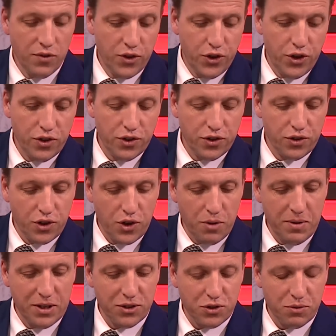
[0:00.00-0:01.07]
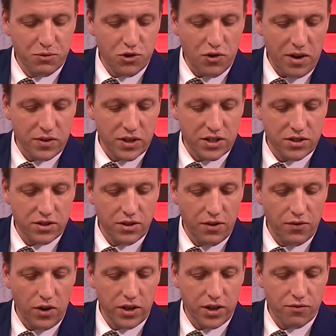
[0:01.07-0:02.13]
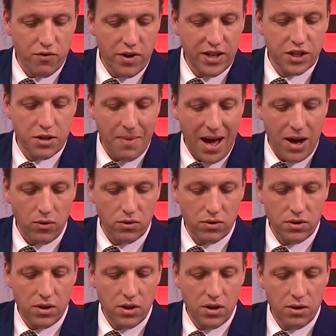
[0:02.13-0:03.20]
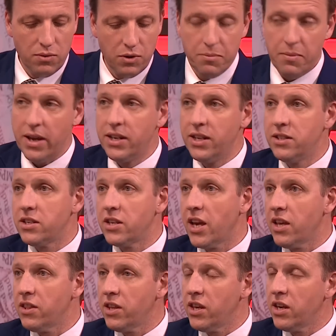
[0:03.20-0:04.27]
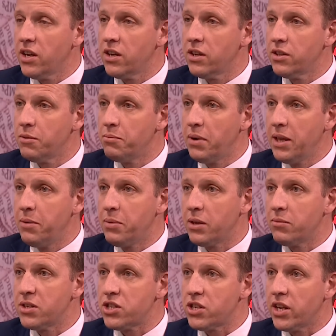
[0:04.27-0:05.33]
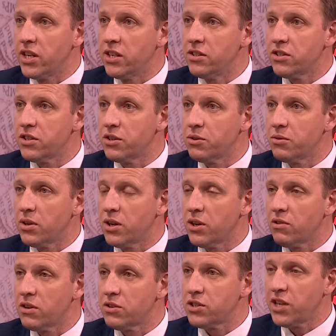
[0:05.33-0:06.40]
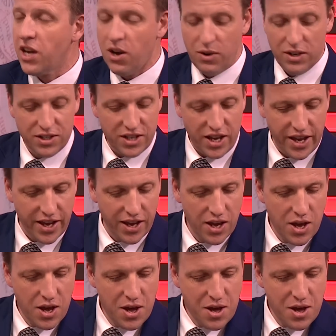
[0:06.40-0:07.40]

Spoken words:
Did you the comments from Travis? If I can read them out. We may need to get the bleeping machine to, or I'll see how I say it.